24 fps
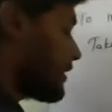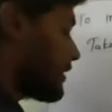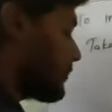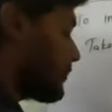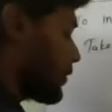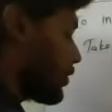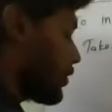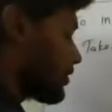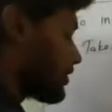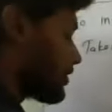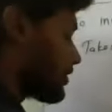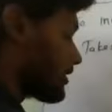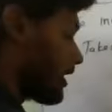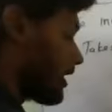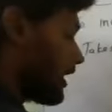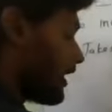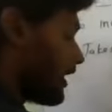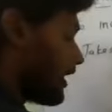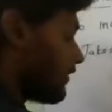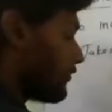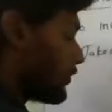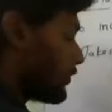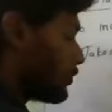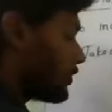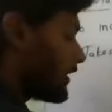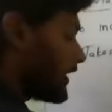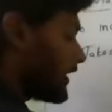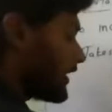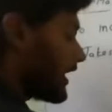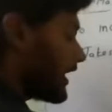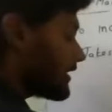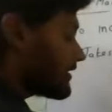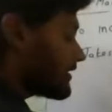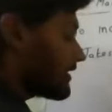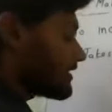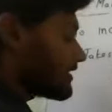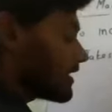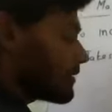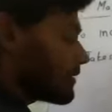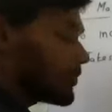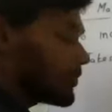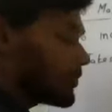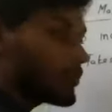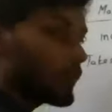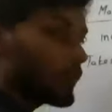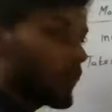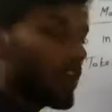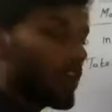Suppose few reactions,
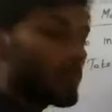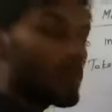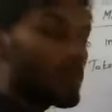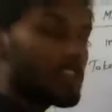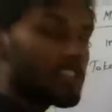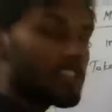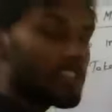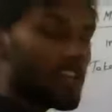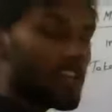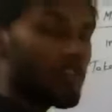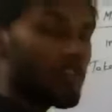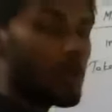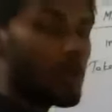suppose formation of